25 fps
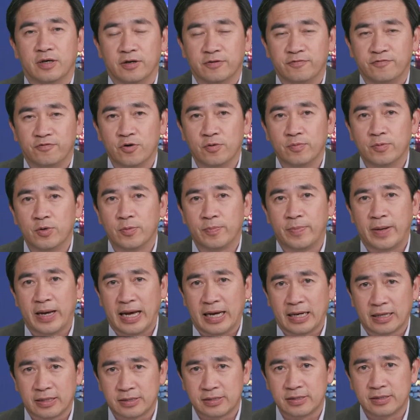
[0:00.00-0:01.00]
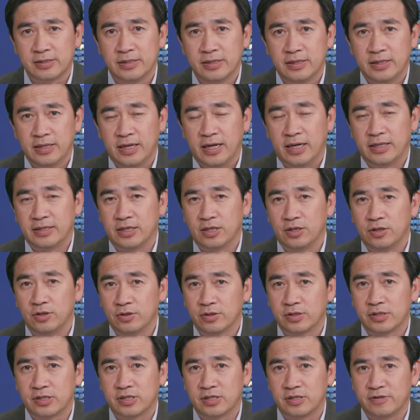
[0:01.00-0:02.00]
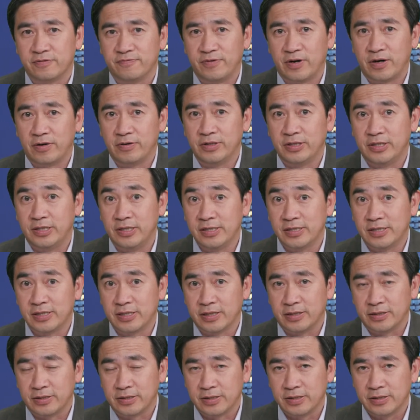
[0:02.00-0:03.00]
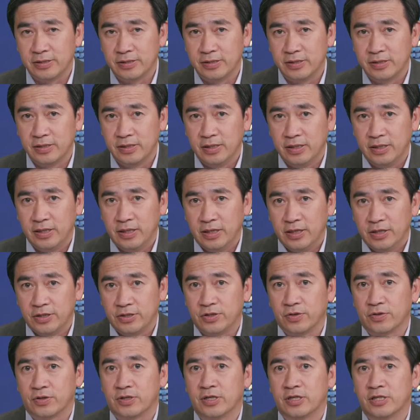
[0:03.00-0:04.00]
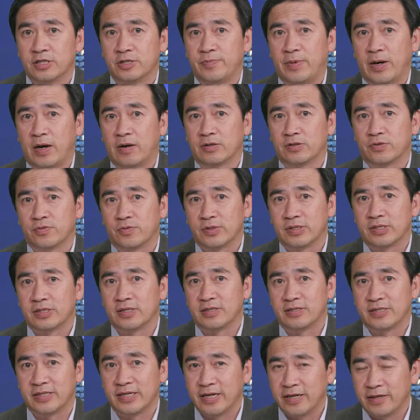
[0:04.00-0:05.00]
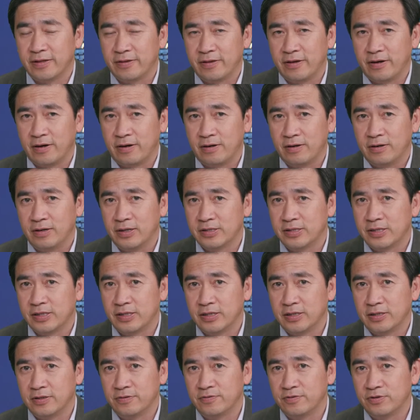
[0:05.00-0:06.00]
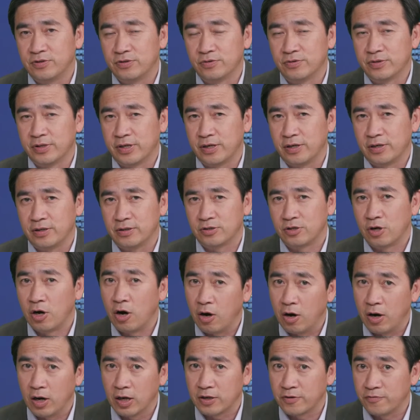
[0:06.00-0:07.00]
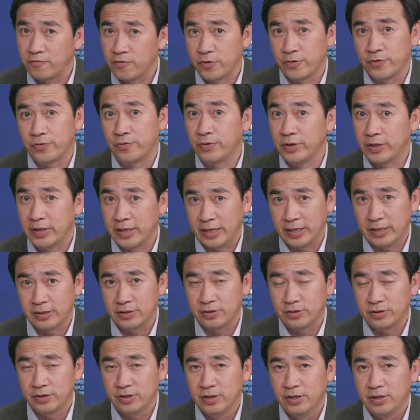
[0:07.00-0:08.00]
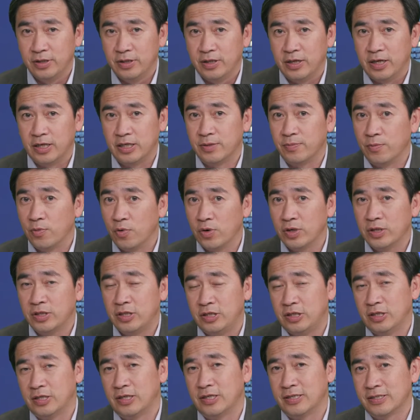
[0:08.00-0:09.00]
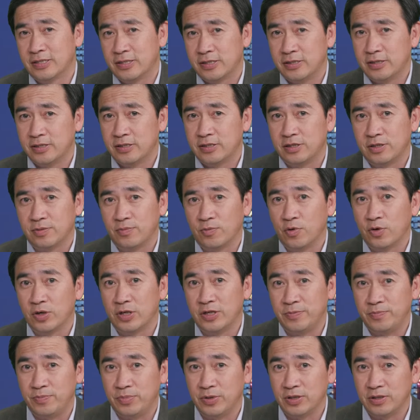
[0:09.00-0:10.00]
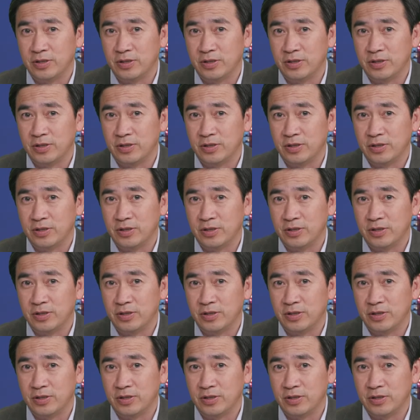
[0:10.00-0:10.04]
formal bags, and it looks very decent. So Curtis Bowers was sitting there listening to their talk for 3 days, and the more he listened, the more he